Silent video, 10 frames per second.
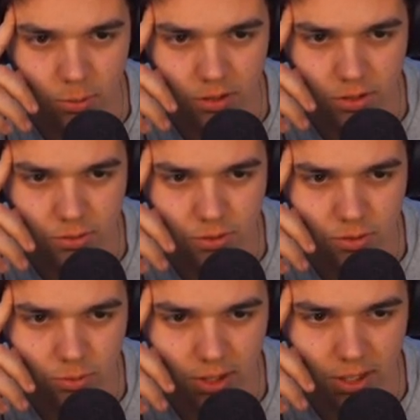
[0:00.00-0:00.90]
One, two,
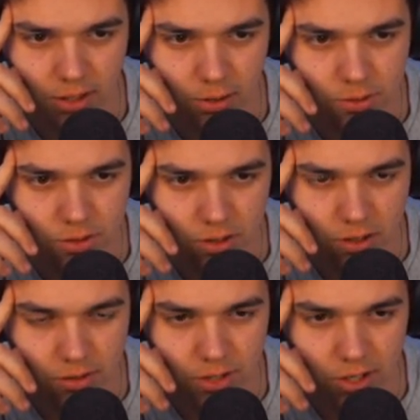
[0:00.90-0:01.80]
three. Those are
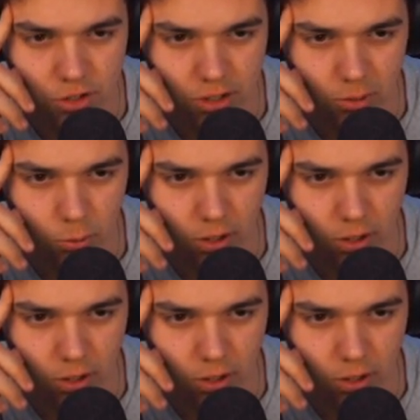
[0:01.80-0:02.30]
all touching.